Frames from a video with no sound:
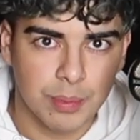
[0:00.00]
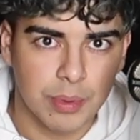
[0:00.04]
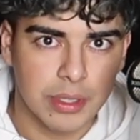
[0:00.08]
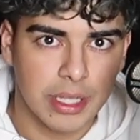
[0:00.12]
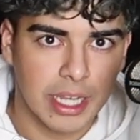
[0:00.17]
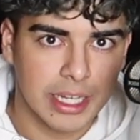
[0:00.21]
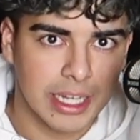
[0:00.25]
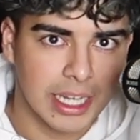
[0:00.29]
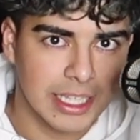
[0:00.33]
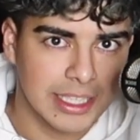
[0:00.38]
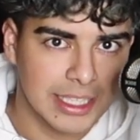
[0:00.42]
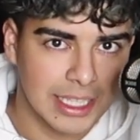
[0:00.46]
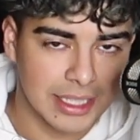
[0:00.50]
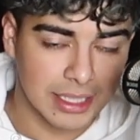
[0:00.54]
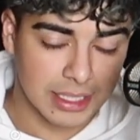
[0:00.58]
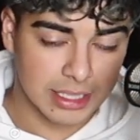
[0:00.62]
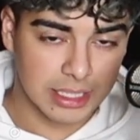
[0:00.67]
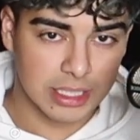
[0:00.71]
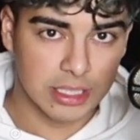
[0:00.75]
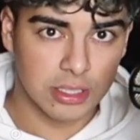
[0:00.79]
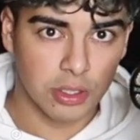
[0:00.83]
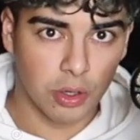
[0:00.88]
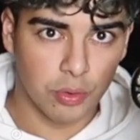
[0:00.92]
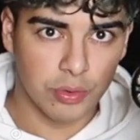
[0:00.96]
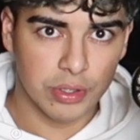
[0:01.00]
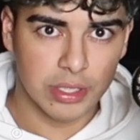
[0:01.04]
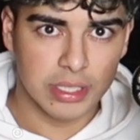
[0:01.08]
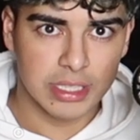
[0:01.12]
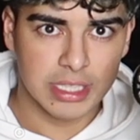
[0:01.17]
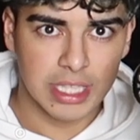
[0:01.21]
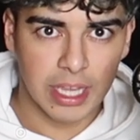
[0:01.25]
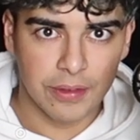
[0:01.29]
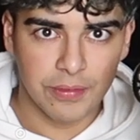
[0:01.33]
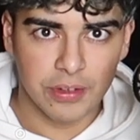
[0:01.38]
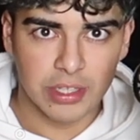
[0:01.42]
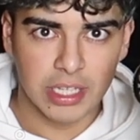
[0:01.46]
But like I said, this is only
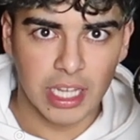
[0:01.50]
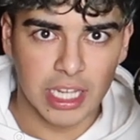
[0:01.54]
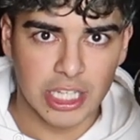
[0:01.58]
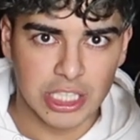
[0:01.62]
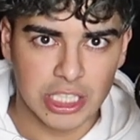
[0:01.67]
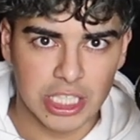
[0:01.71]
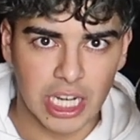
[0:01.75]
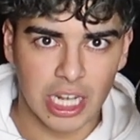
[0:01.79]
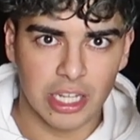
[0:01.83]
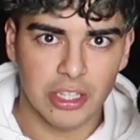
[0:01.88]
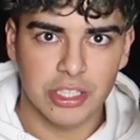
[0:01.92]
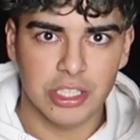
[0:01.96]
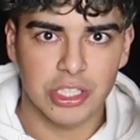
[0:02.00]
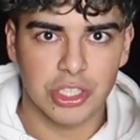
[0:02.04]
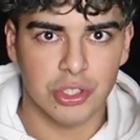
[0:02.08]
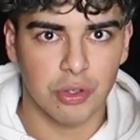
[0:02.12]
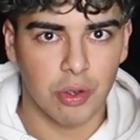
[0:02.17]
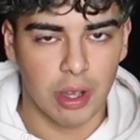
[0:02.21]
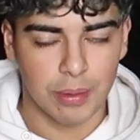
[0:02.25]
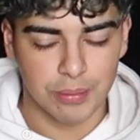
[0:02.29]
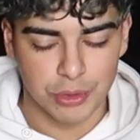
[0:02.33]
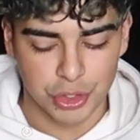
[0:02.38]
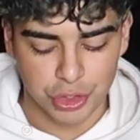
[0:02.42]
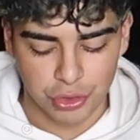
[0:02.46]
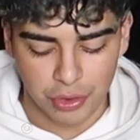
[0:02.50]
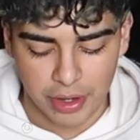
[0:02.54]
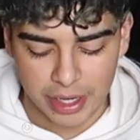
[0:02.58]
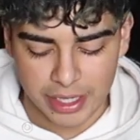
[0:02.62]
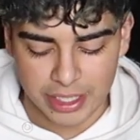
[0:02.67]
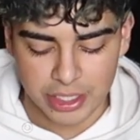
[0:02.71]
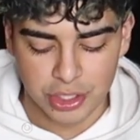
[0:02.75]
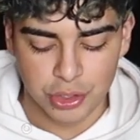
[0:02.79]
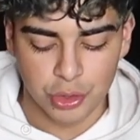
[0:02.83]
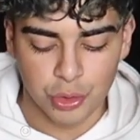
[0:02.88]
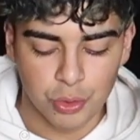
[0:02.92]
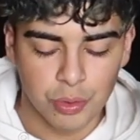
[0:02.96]
seven day challenge, so I'm
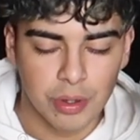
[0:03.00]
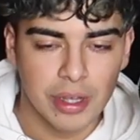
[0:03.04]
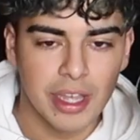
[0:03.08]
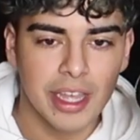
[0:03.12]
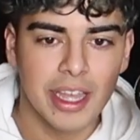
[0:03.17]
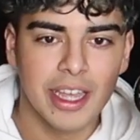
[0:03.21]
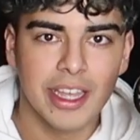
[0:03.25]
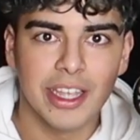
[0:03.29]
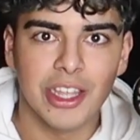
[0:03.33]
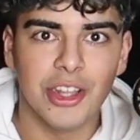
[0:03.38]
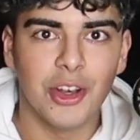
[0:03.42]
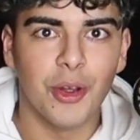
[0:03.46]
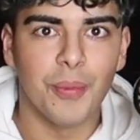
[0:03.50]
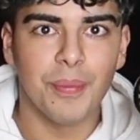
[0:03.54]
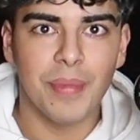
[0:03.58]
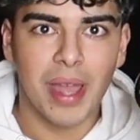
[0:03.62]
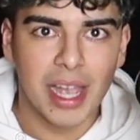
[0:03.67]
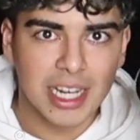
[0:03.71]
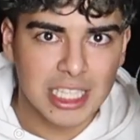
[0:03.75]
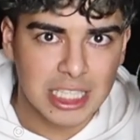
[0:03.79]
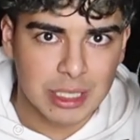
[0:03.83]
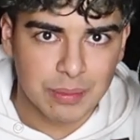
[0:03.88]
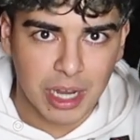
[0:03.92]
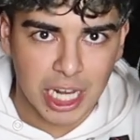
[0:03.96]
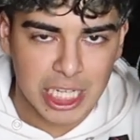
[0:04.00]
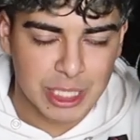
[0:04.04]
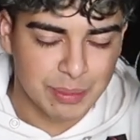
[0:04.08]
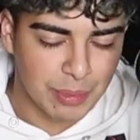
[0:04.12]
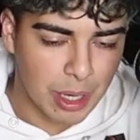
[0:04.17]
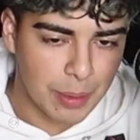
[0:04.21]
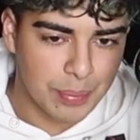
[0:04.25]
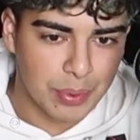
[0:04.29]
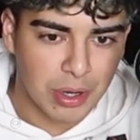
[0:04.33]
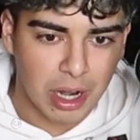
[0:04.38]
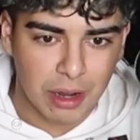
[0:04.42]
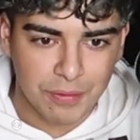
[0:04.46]
trying to, you know, maximize
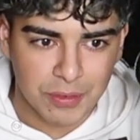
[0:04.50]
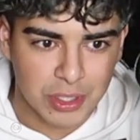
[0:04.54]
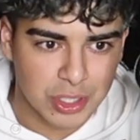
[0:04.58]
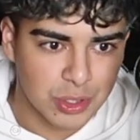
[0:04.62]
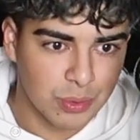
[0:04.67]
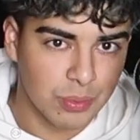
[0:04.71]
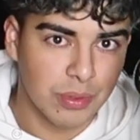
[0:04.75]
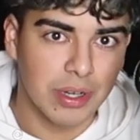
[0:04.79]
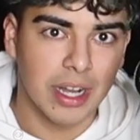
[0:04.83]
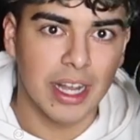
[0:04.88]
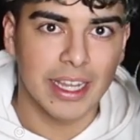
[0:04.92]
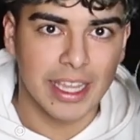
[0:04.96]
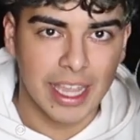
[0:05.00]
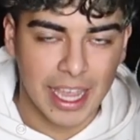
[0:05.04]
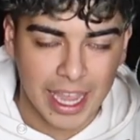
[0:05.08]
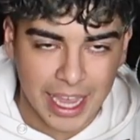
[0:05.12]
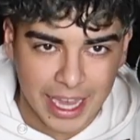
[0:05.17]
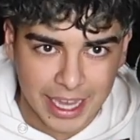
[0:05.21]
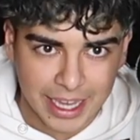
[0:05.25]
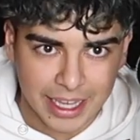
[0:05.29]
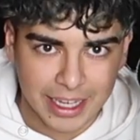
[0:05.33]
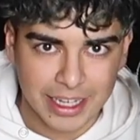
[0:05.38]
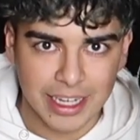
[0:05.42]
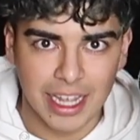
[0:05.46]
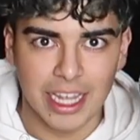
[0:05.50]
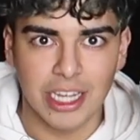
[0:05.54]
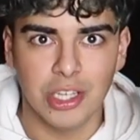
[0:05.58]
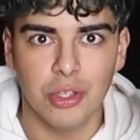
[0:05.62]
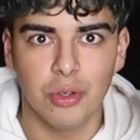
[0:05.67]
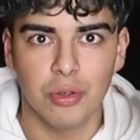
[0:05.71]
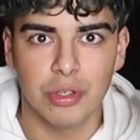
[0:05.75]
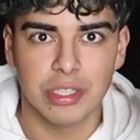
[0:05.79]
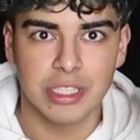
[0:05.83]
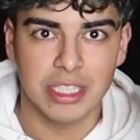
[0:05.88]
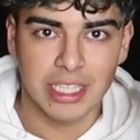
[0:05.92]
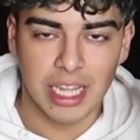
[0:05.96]
my profits where I can, and
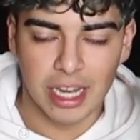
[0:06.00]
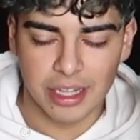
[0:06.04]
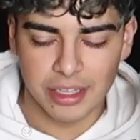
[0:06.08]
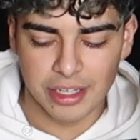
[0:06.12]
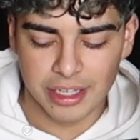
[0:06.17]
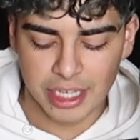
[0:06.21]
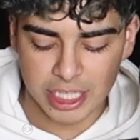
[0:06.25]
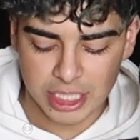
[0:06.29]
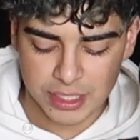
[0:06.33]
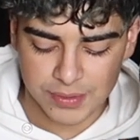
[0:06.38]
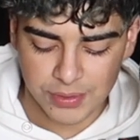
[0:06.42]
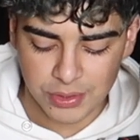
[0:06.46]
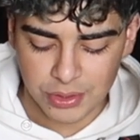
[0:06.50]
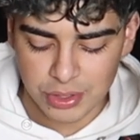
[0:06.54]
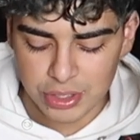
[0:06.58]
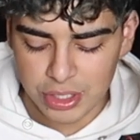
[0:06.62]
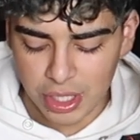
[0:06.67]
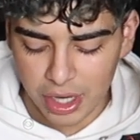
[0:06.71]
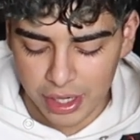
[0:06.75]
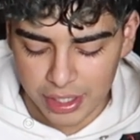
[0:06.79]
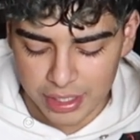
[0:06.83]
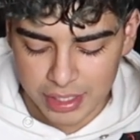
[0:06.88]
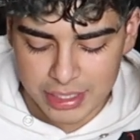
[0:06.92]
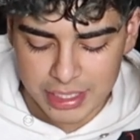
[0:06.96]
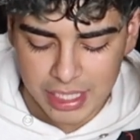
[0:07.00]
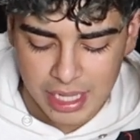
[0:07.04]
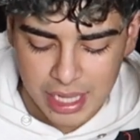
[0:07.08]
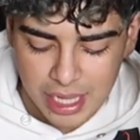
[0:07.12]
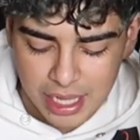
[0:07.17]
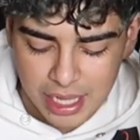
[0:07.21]
you will see that in the next few stocks.